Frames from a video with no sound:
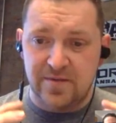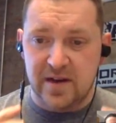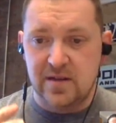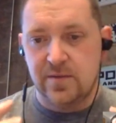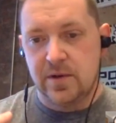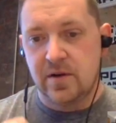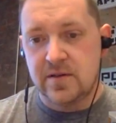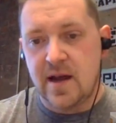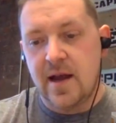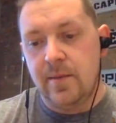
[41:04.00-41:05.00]
effective with
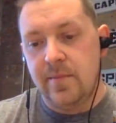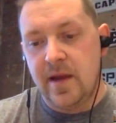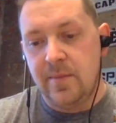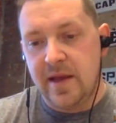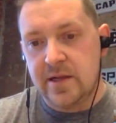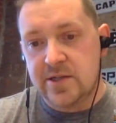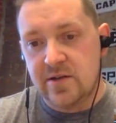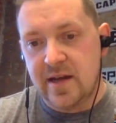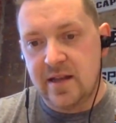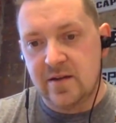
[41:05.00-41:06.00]
our time, and making
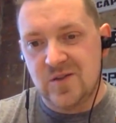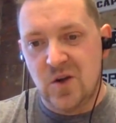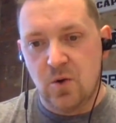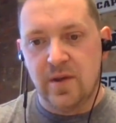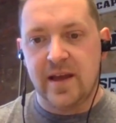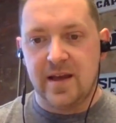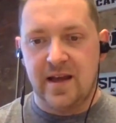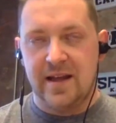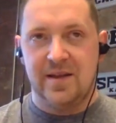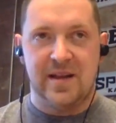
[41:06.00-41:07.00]
sure that there's no, like,
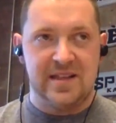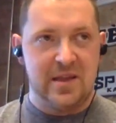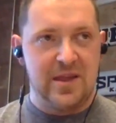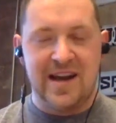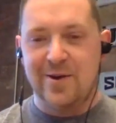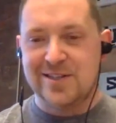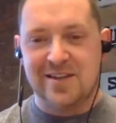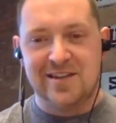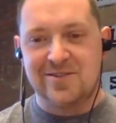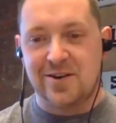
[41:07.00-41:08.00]
the thing I always
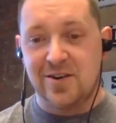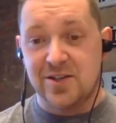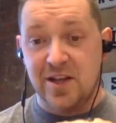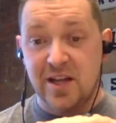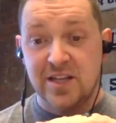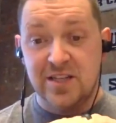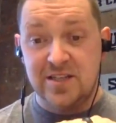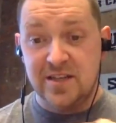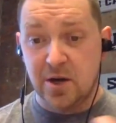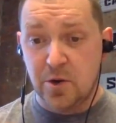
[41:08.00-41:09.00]
tell the instructors,
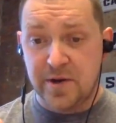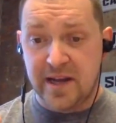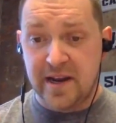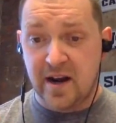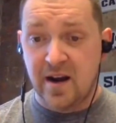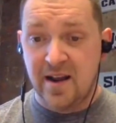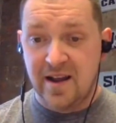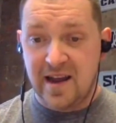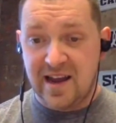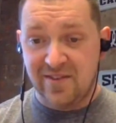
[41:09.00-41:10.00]
0 dead air.
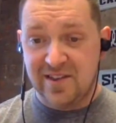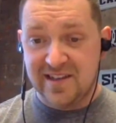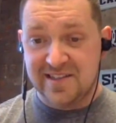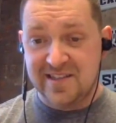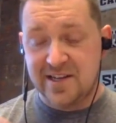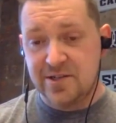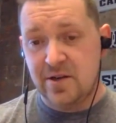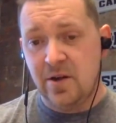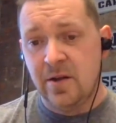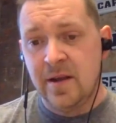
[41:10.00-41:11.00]
Everything's
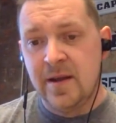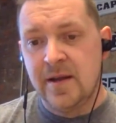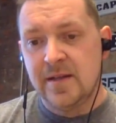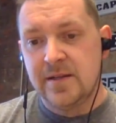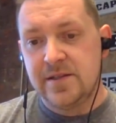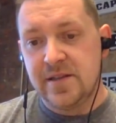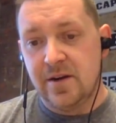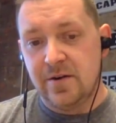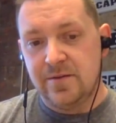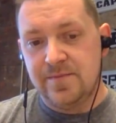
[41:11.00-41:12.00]
intentional.
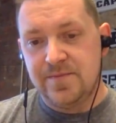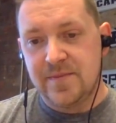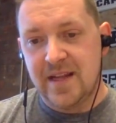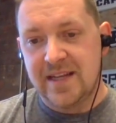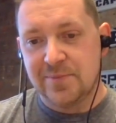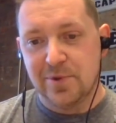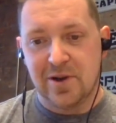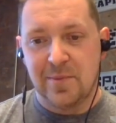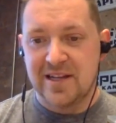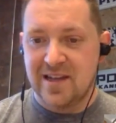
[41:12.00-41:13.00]
So that's a
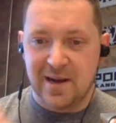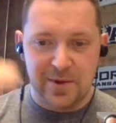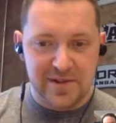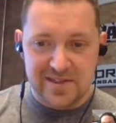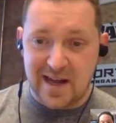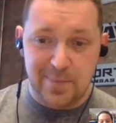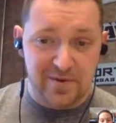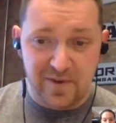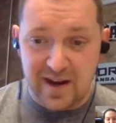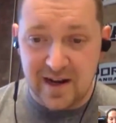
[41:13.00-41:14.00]
blurb. I could talk about this
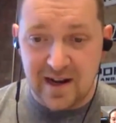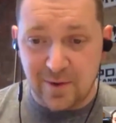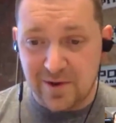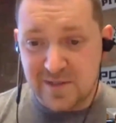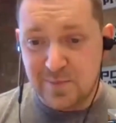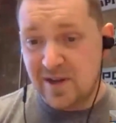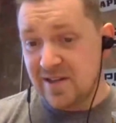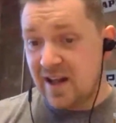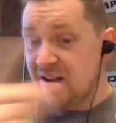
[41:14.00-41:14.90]
topic for 8 hours, but